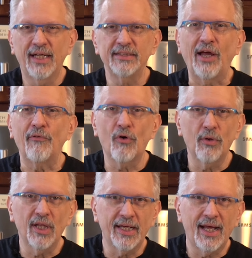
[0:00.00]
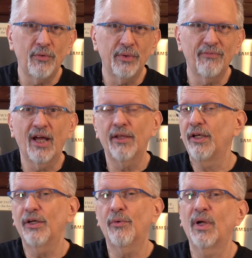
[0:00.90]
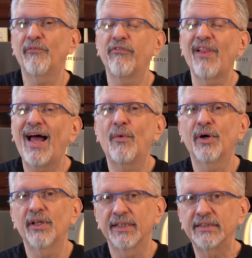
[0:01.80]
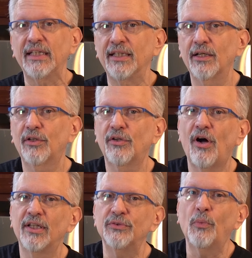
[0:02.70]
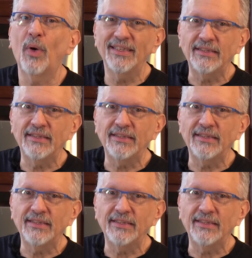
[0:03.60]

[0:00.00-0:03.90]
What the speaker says: as I roll it out. Right? You don't want flour that's gonna cause white